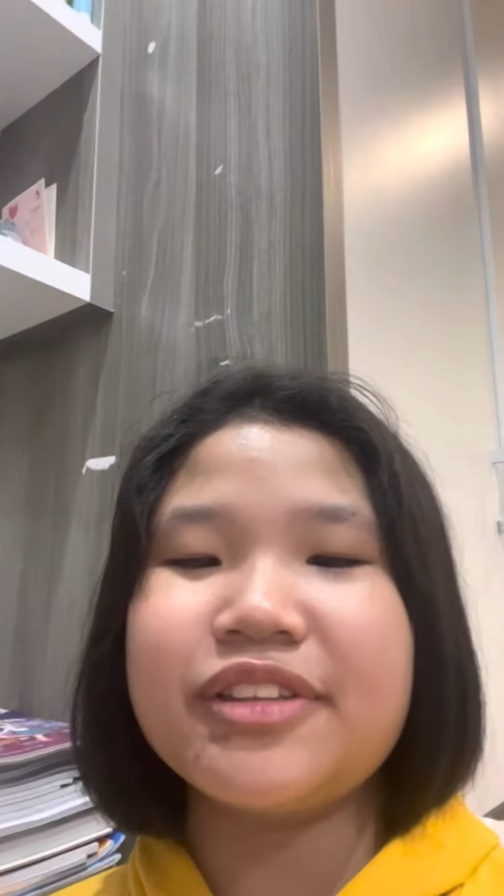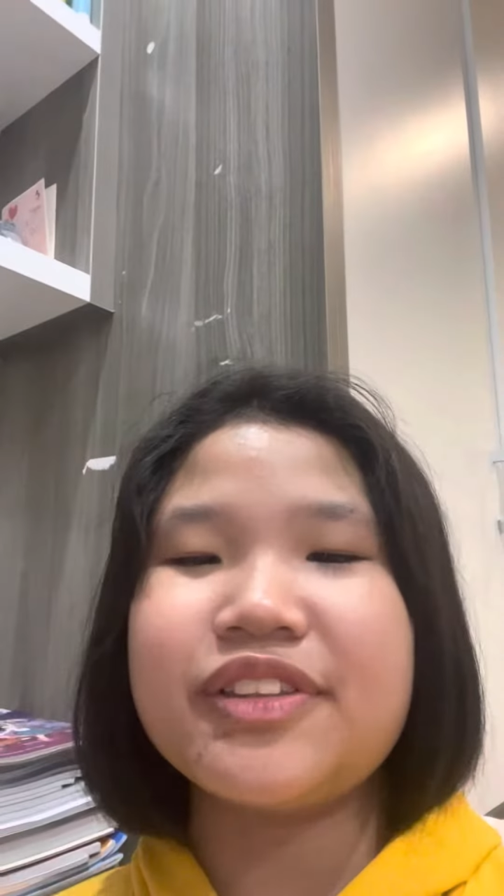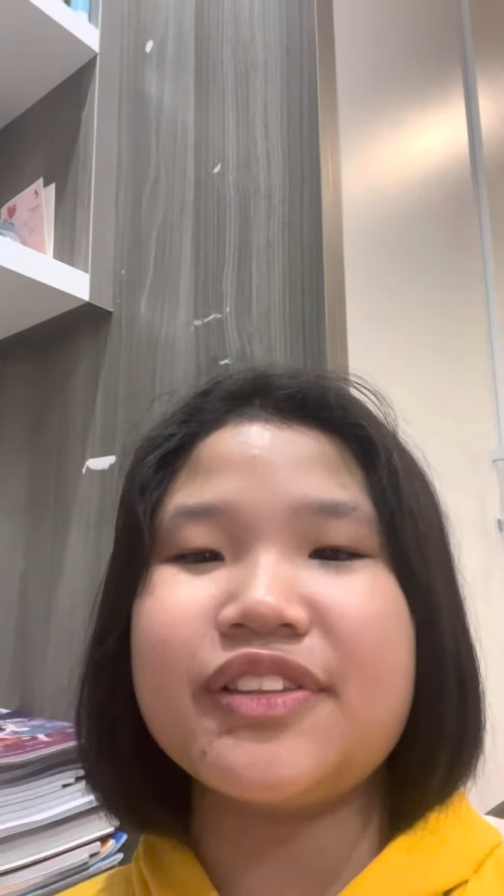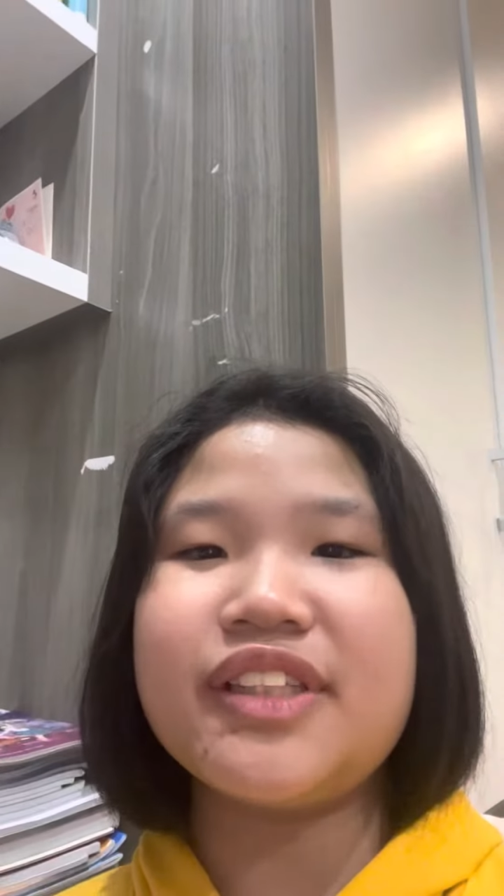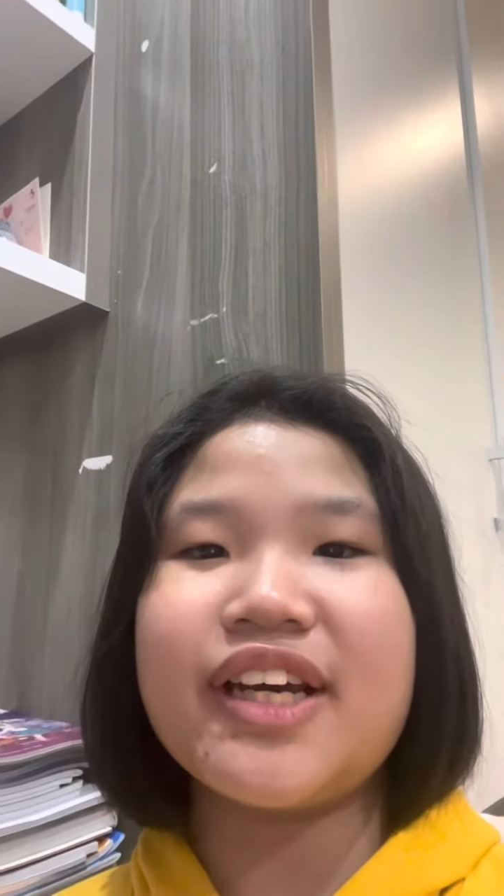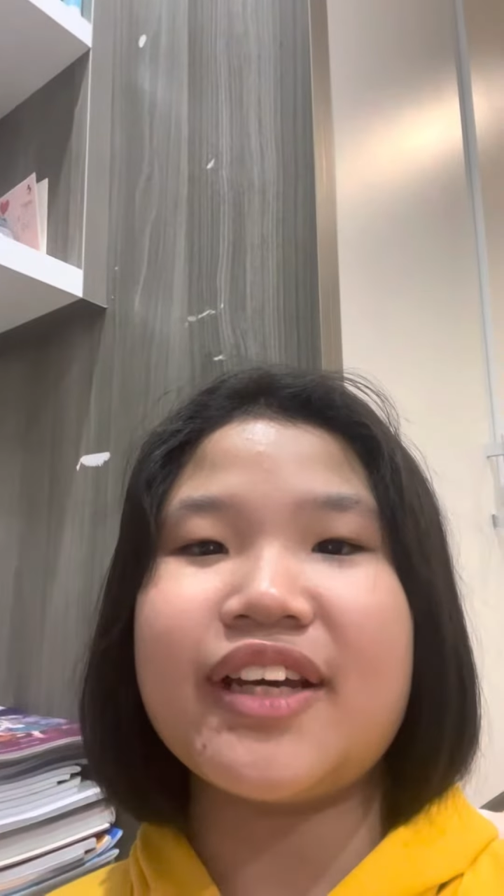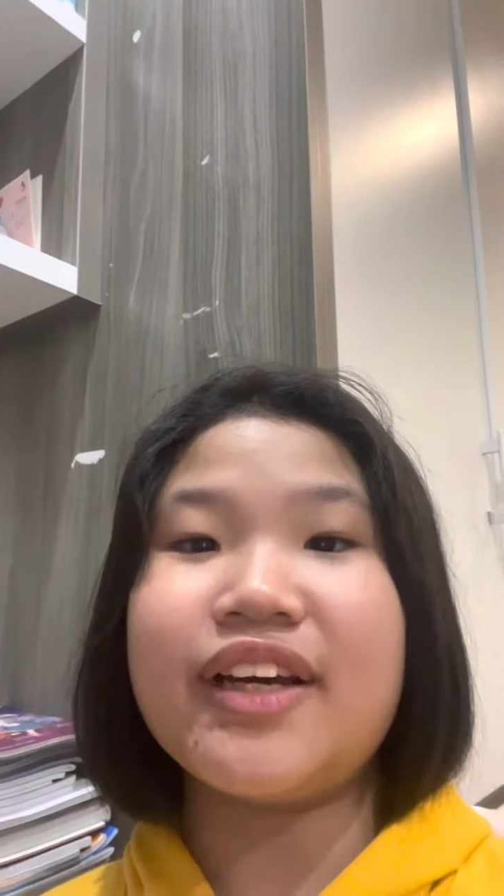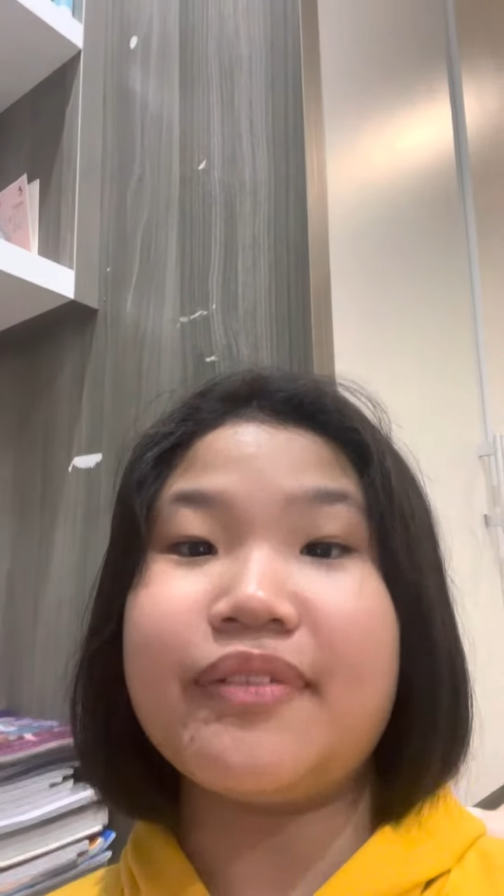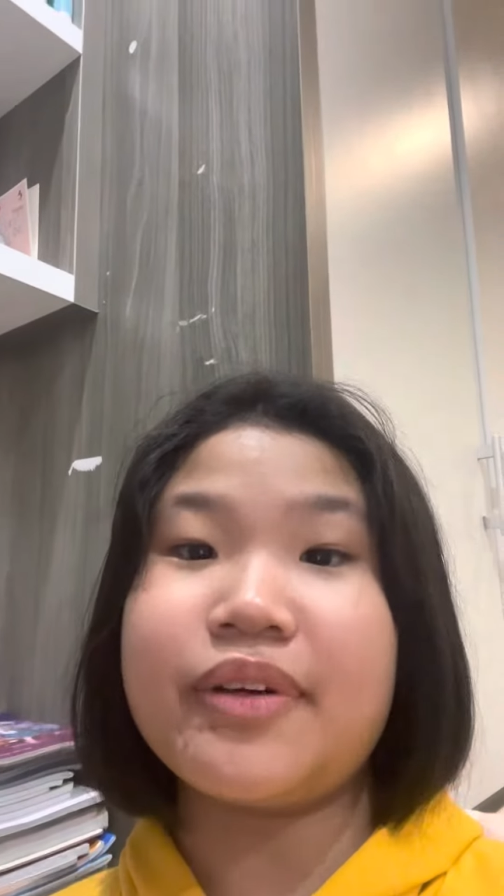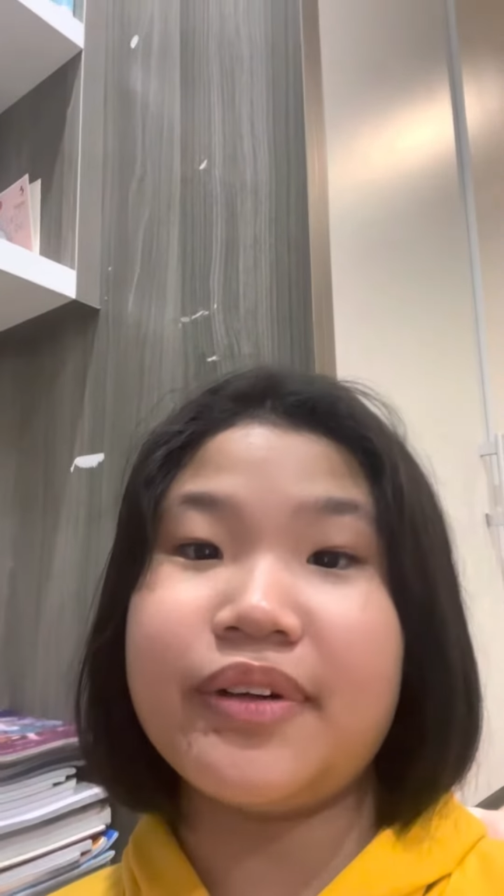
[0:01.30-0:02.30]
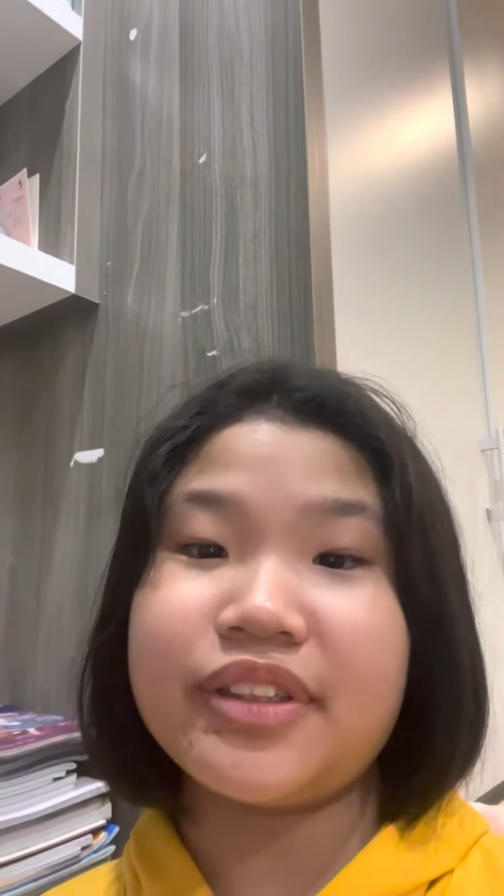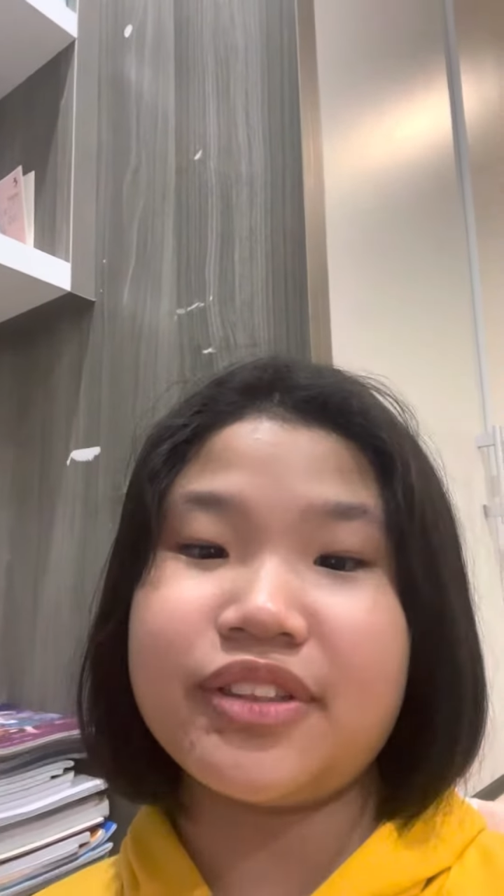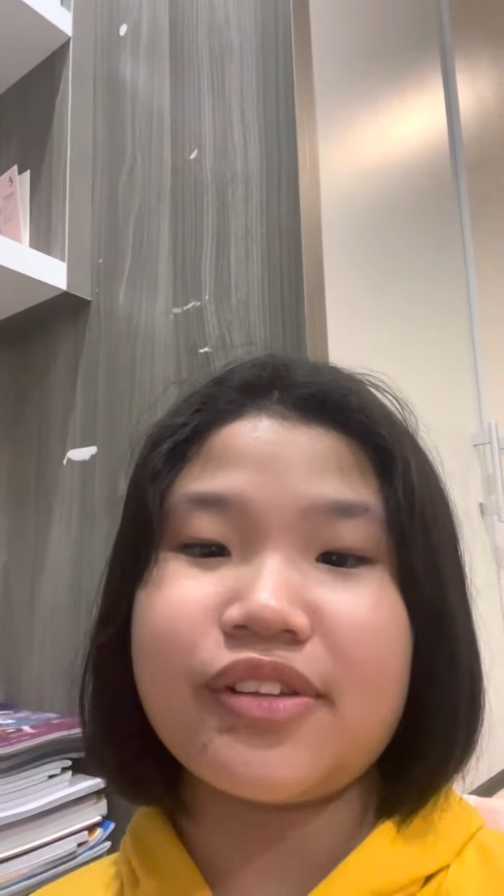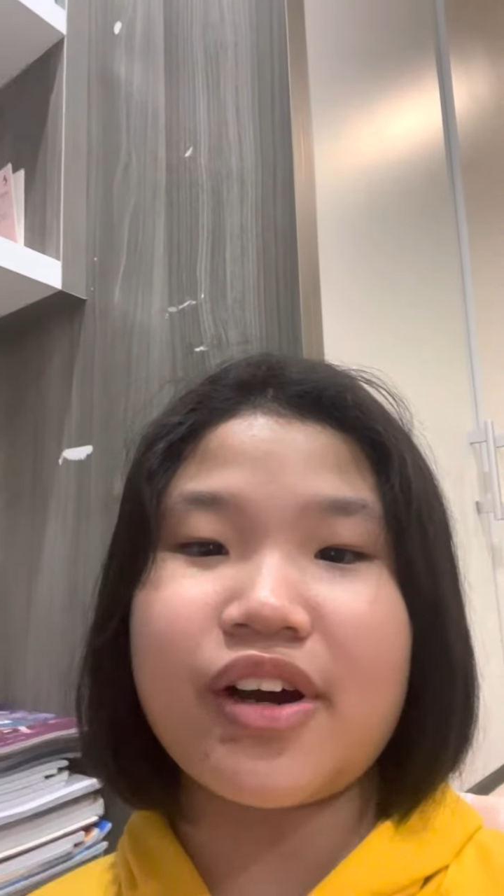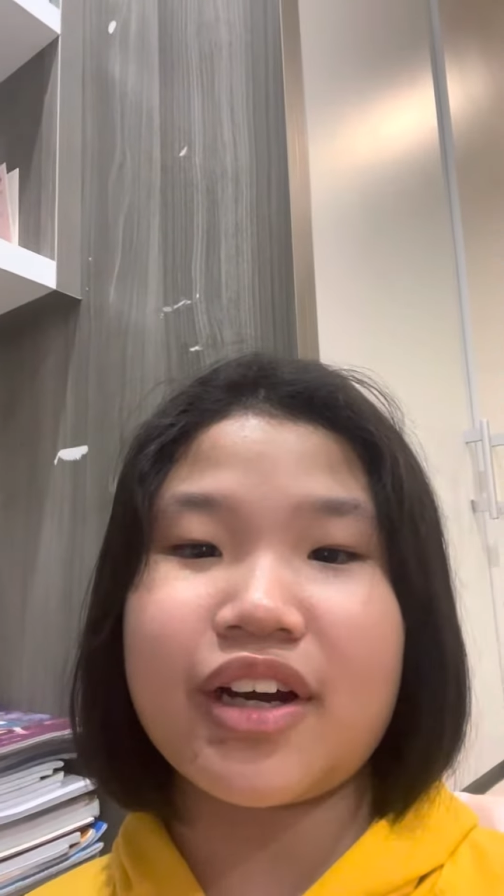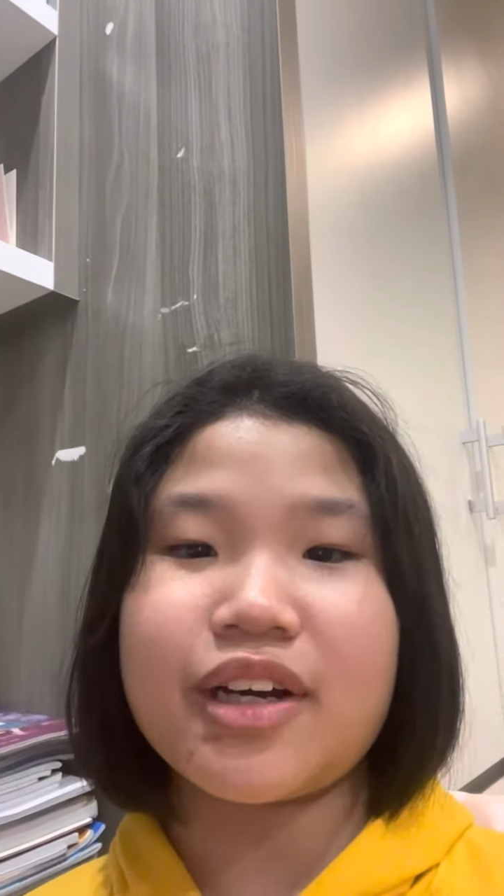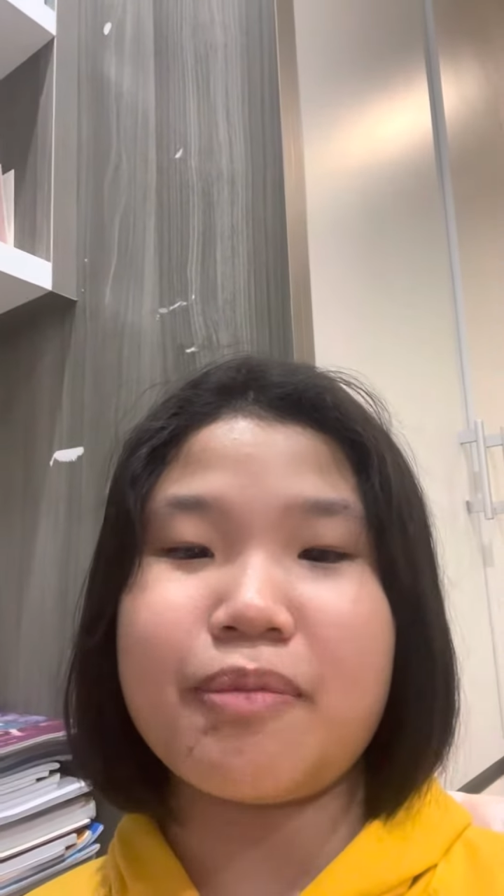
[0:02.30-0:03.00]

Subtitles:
today I'm going to talk